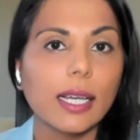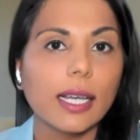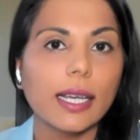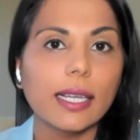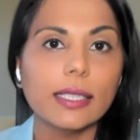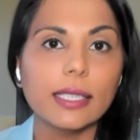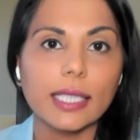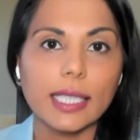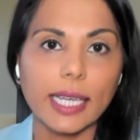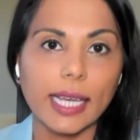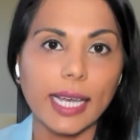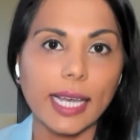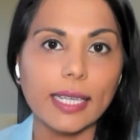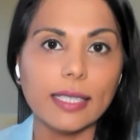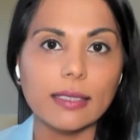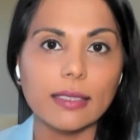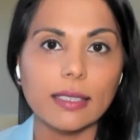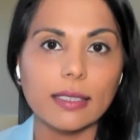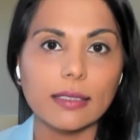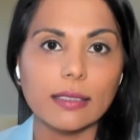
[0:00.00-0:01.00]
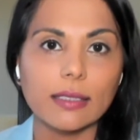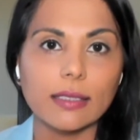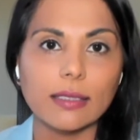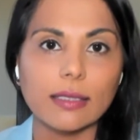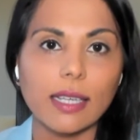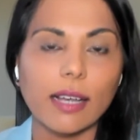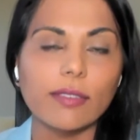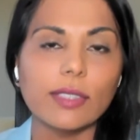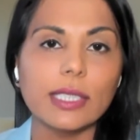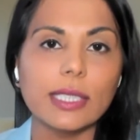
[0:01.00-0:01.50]
in the cases, the
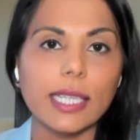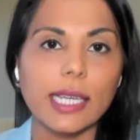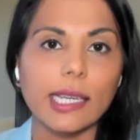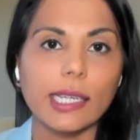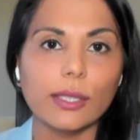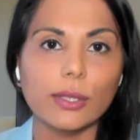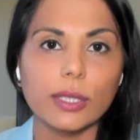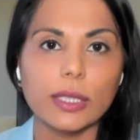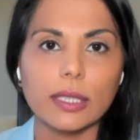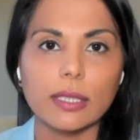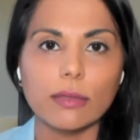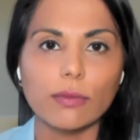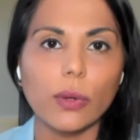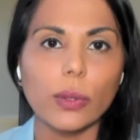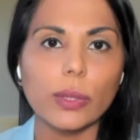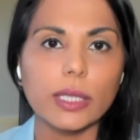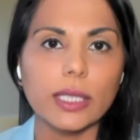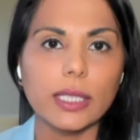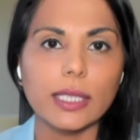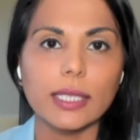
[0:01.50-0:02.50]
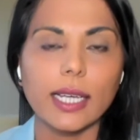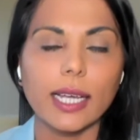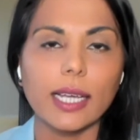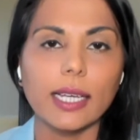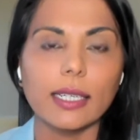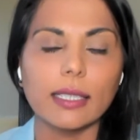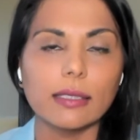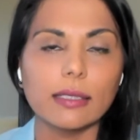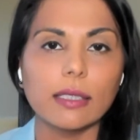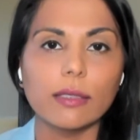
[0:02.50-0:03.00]
seven-day increases,
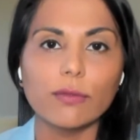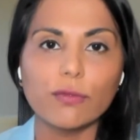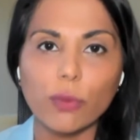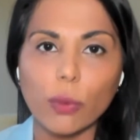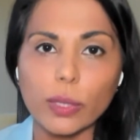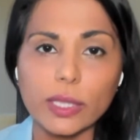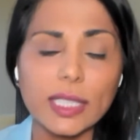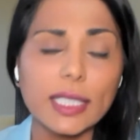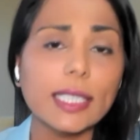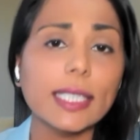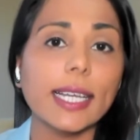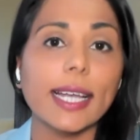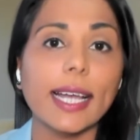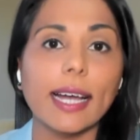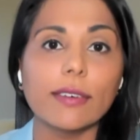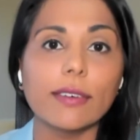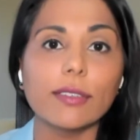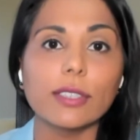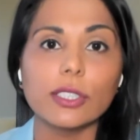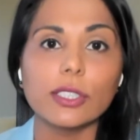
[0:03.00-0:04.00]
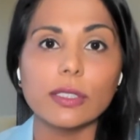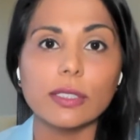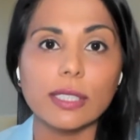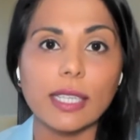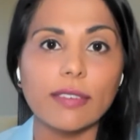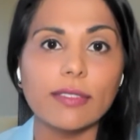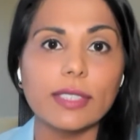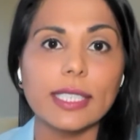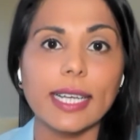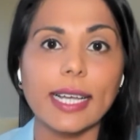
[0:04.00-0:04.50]
fourteen-day, the fourteen-day average and
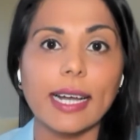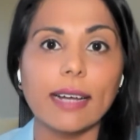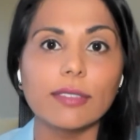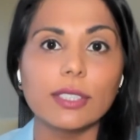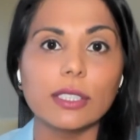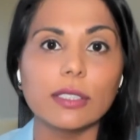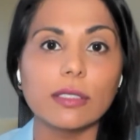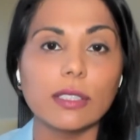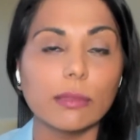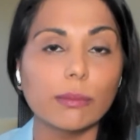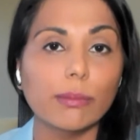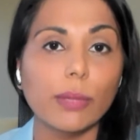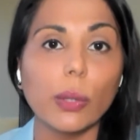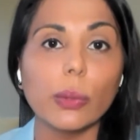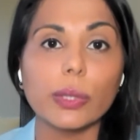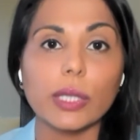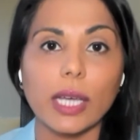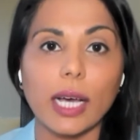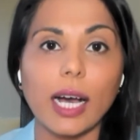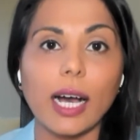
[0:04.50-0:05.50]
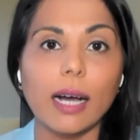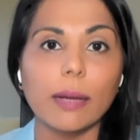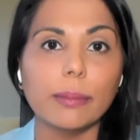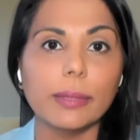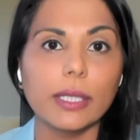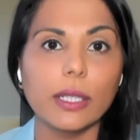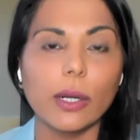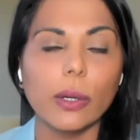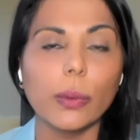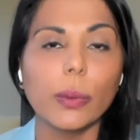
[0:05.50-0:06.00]
seven-day averages are both up,
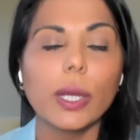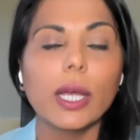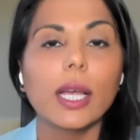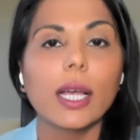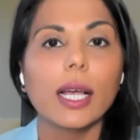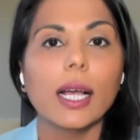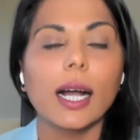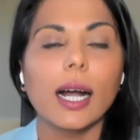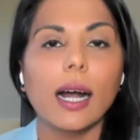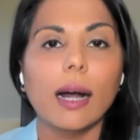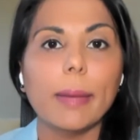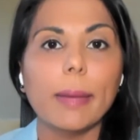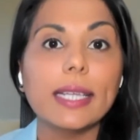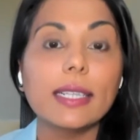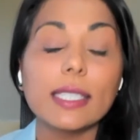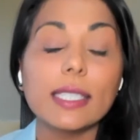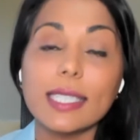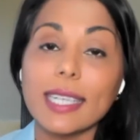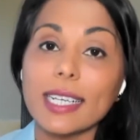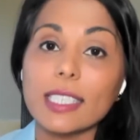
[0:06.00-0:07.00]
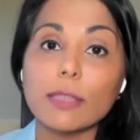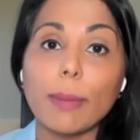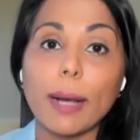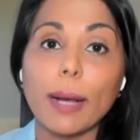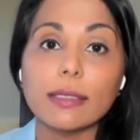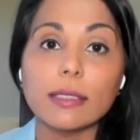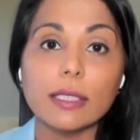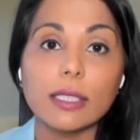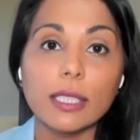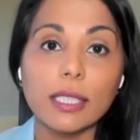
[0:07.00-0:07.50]
you know, um, and the test
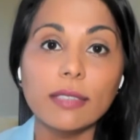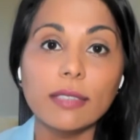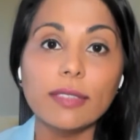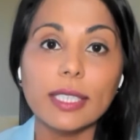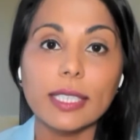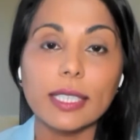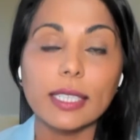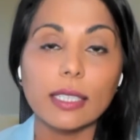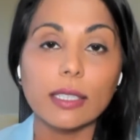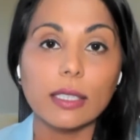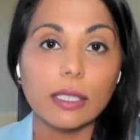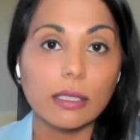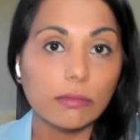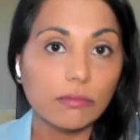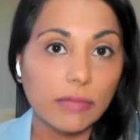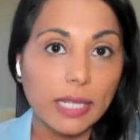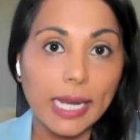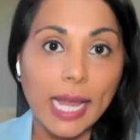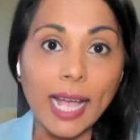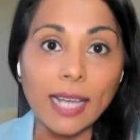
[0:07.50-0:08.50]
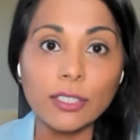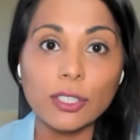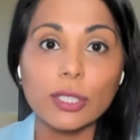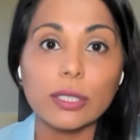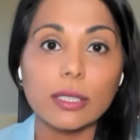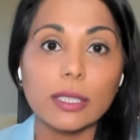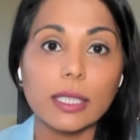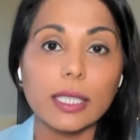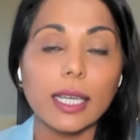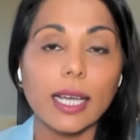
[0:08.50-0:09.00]
positivity
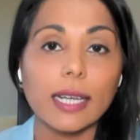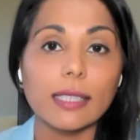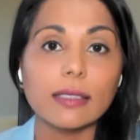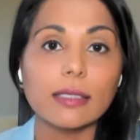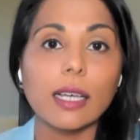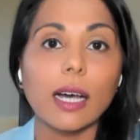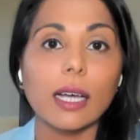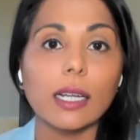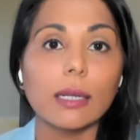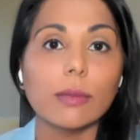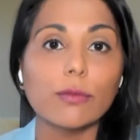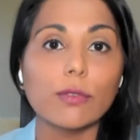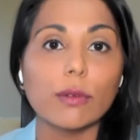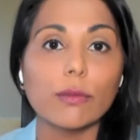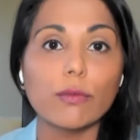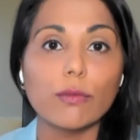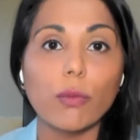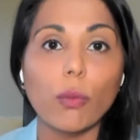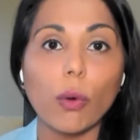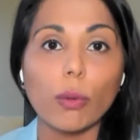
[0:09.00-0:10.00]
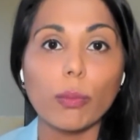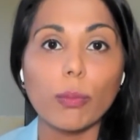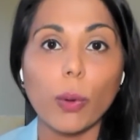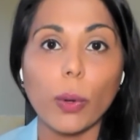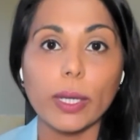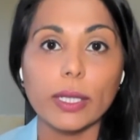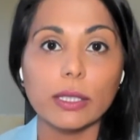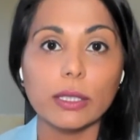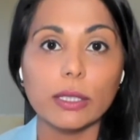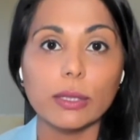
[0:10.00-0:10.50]
nationally has gone up from four
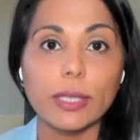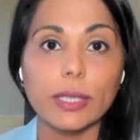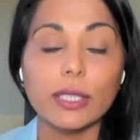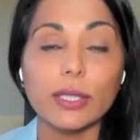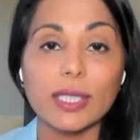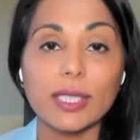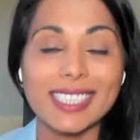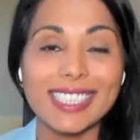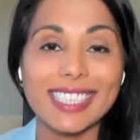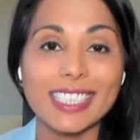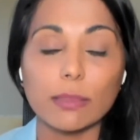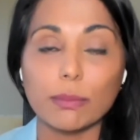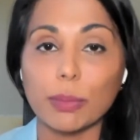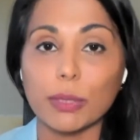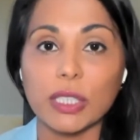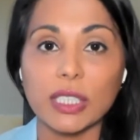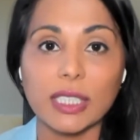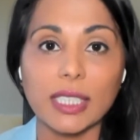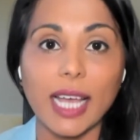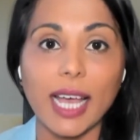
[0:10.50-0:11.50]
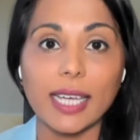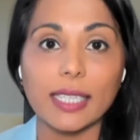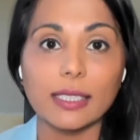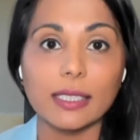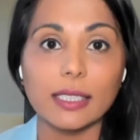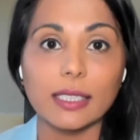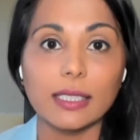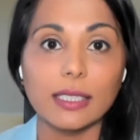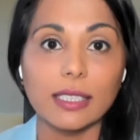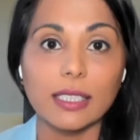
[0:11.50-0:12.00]
point three to six
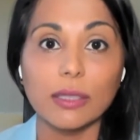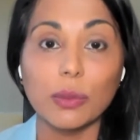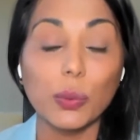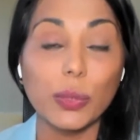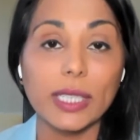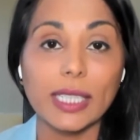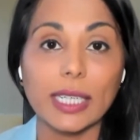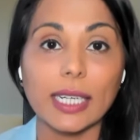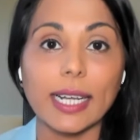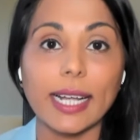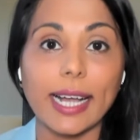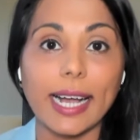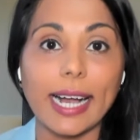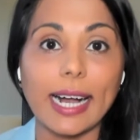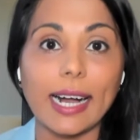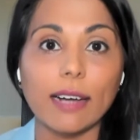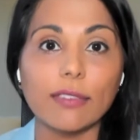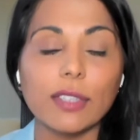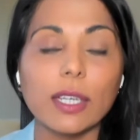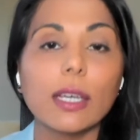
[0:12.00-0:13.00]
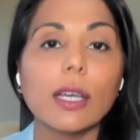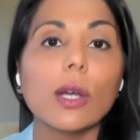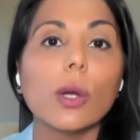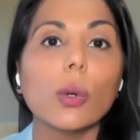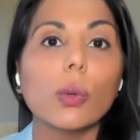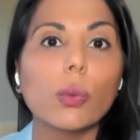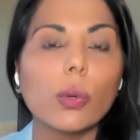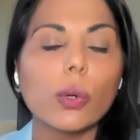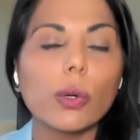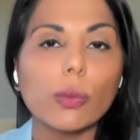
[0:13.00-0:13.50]
percent in, in a week and a half.
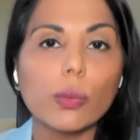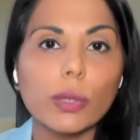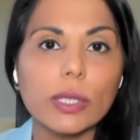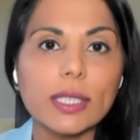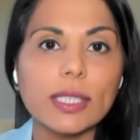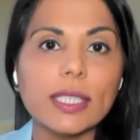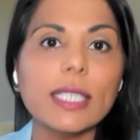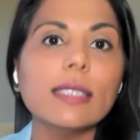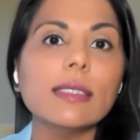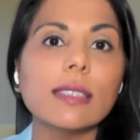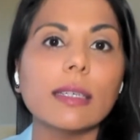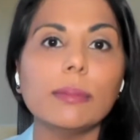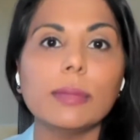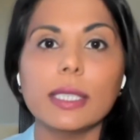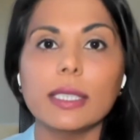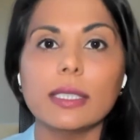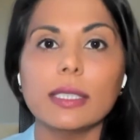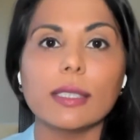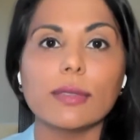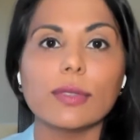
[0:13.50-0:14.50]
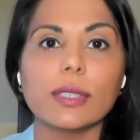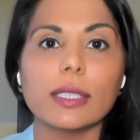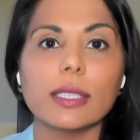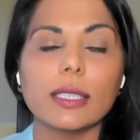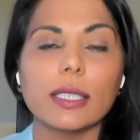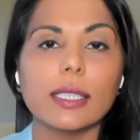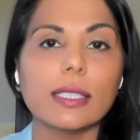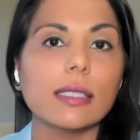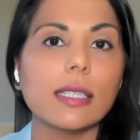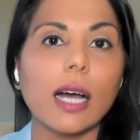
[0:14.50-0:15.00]
We're, we're seeing something
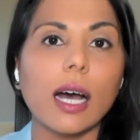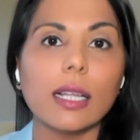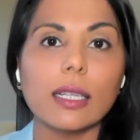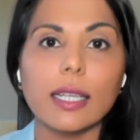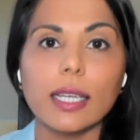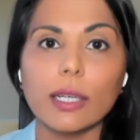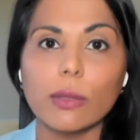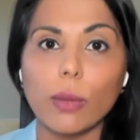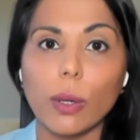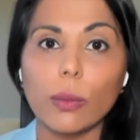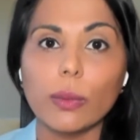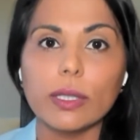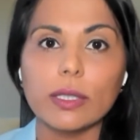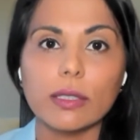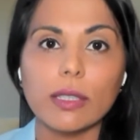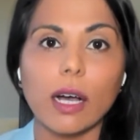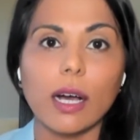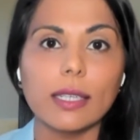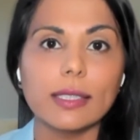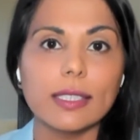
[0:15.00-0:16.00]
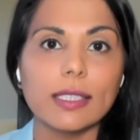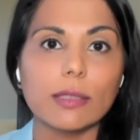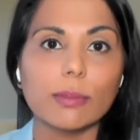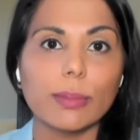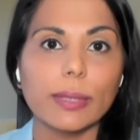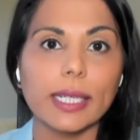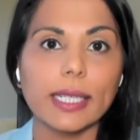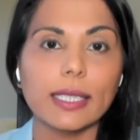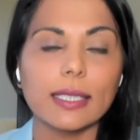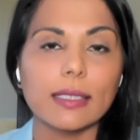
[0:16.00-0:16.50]
different. It's not like what we saw in the
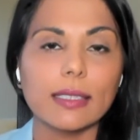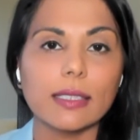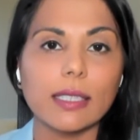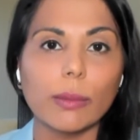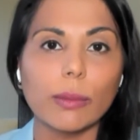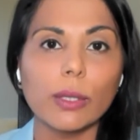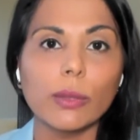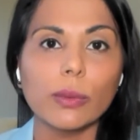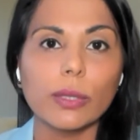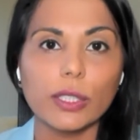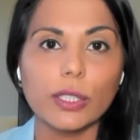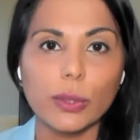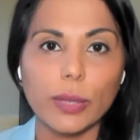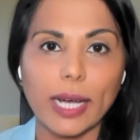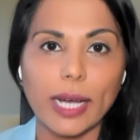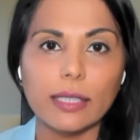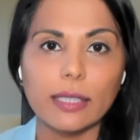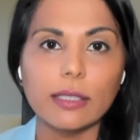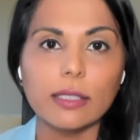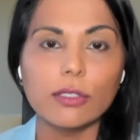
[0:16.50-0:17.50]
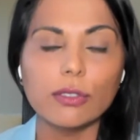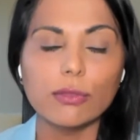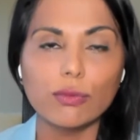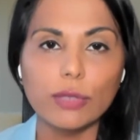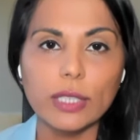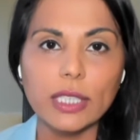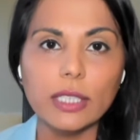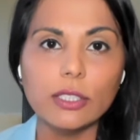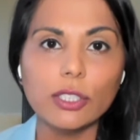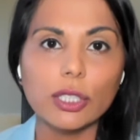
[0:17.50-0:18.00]
spring and the summer where you had this
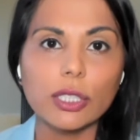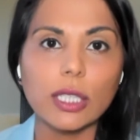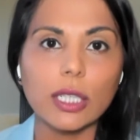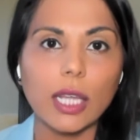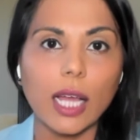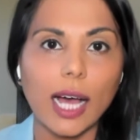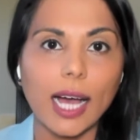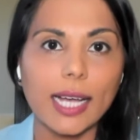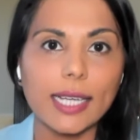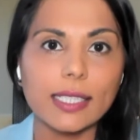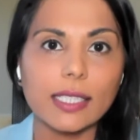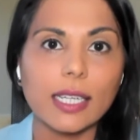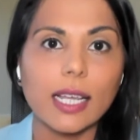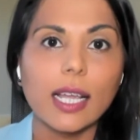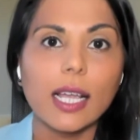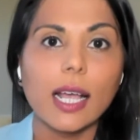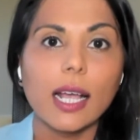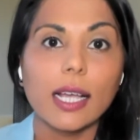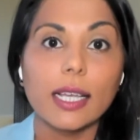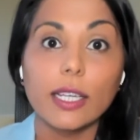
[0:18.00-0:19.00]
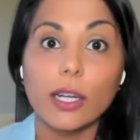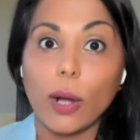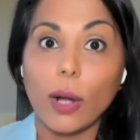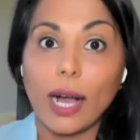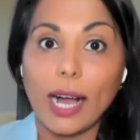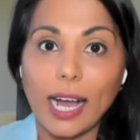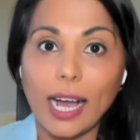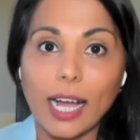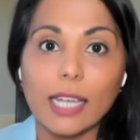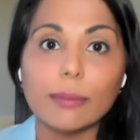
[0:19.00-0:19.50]
regionalized, you know,
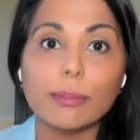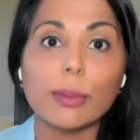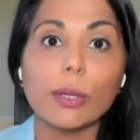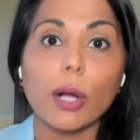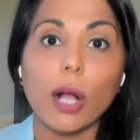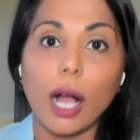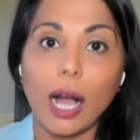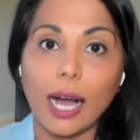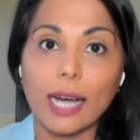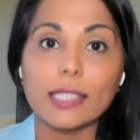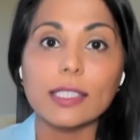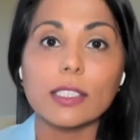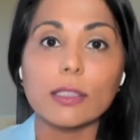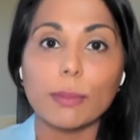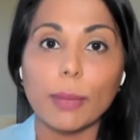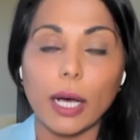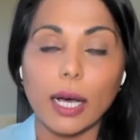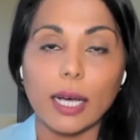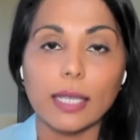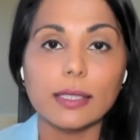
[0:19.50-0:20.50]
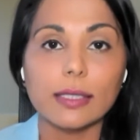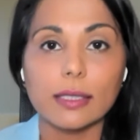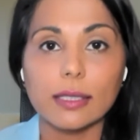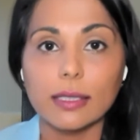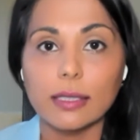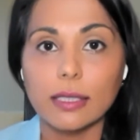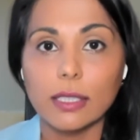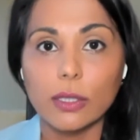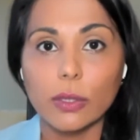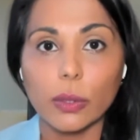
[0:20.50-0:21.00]
hyper hot spots
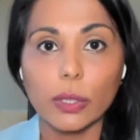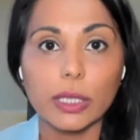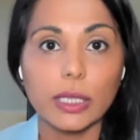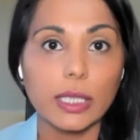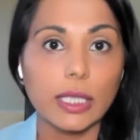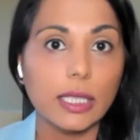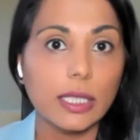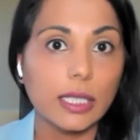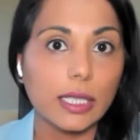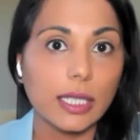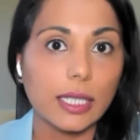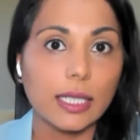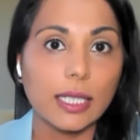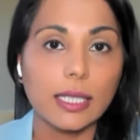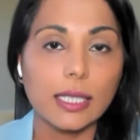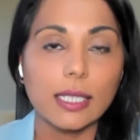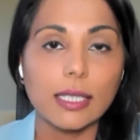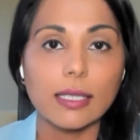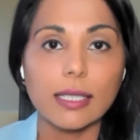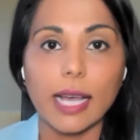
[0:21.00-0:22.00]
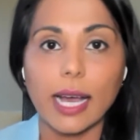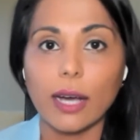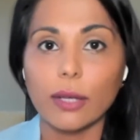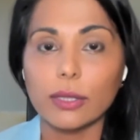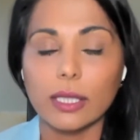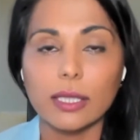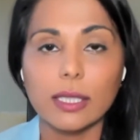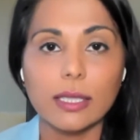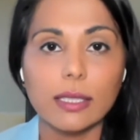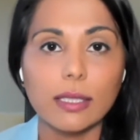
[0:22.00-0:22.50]
in the Northeast and then the
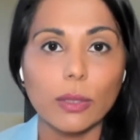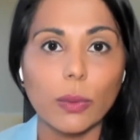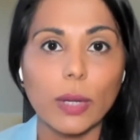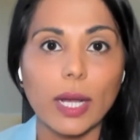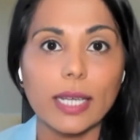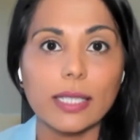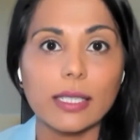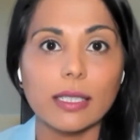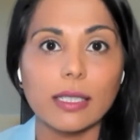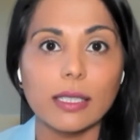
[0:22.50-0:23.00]
South and then the West